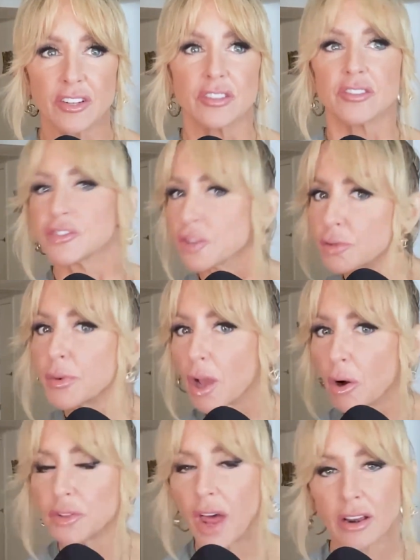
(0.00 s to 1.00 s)
Should we
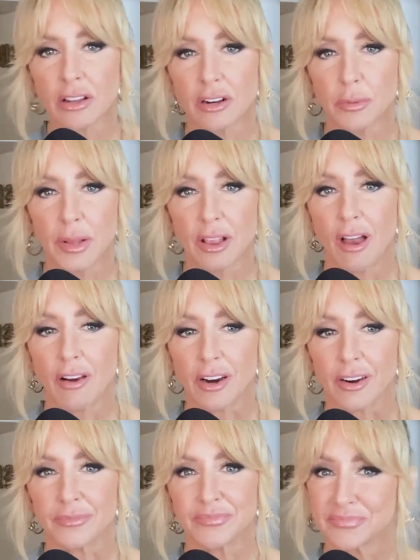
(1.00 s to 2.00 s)
hold on a little bit
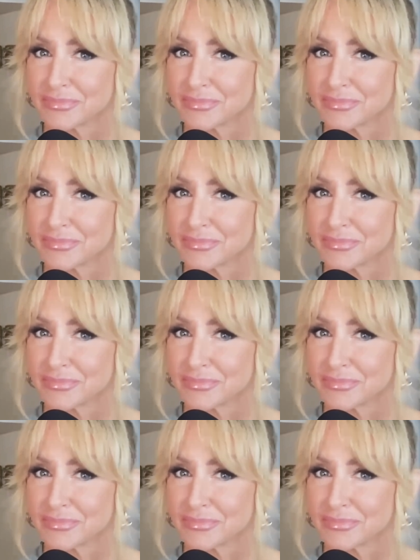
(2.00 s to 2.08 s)
longer?